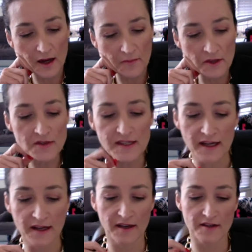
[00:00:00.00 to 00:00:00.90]
Music.
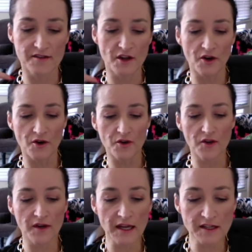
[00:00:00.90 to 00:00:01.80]
So you
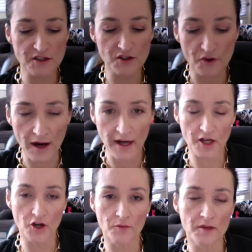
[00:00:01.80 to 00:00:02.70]
need to credit
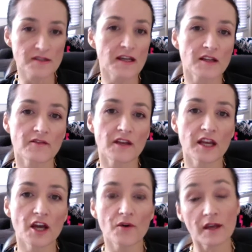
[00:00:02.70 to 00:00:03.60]
your music in the
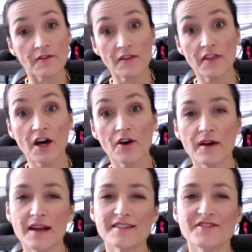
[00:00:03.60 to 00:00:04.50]
video, even though
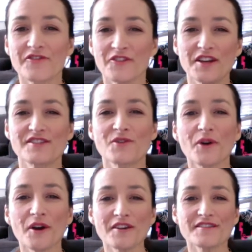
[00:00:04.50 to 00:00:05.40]
it's free
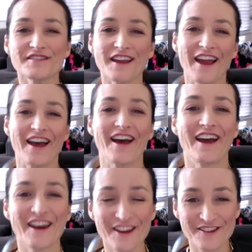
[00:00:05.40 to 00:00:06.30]
source
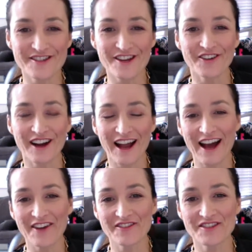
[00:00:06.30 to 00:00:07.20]
and you don't
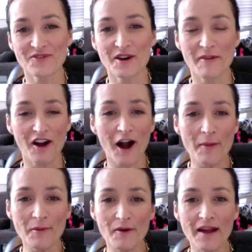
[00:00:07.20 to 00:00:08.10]
have to worry about
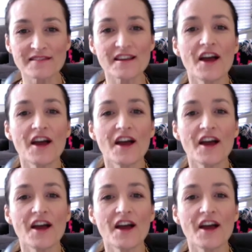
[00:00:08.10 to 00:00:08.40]
copyrights.